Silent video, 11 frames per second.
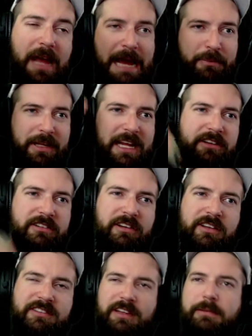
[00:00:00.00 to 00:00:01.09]
application
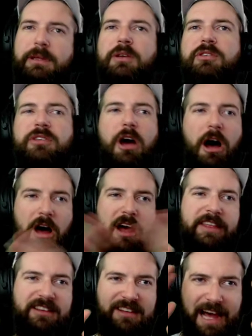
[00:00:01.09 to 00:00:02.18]
you'll see me use all
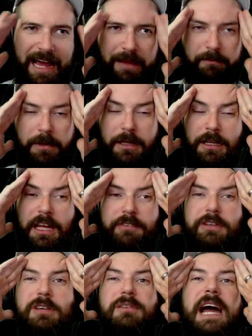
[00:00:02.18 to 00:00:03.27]
the time. If
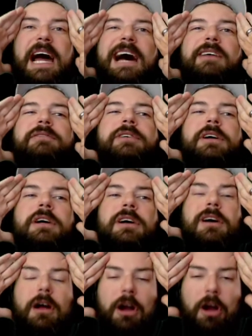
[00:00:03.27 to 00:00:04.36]
you have
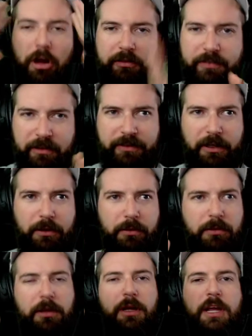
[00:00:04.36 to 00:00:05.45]
OrphanView
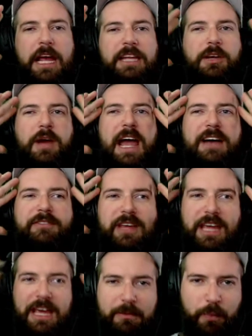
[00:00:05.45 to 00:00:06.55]
and you have
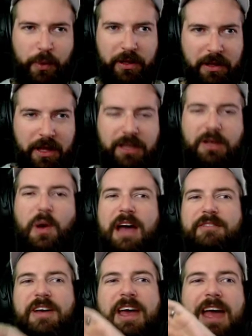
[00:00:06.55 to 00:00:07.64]
GIMP, you
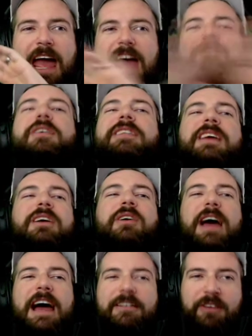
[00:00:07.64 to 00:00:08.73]
have everything you'll
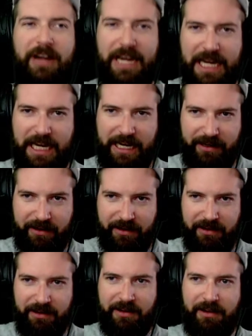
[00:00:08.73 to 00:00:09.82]
ever need
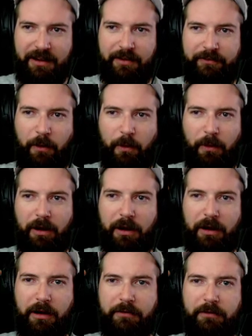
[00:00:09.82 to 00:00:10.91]

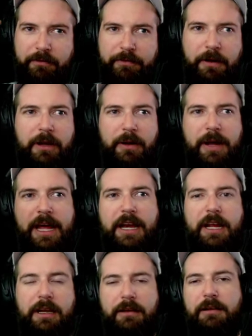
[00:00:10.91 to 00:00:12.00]
for photo editing.